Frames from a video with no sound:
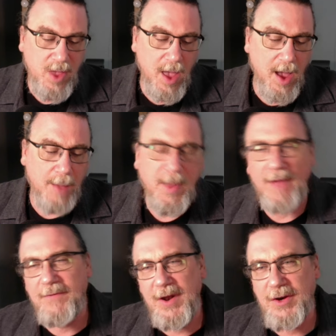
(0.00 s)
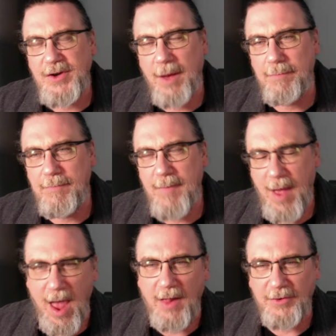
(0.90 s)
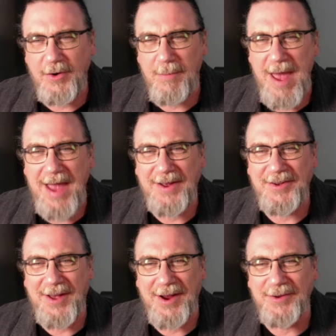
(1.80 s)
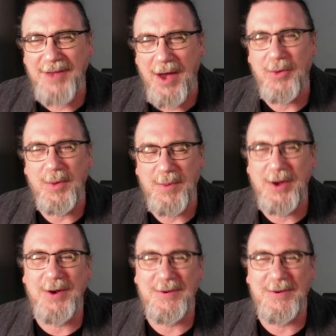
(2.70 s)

Um, I finished up Alasdair MacIntyre's How to Appear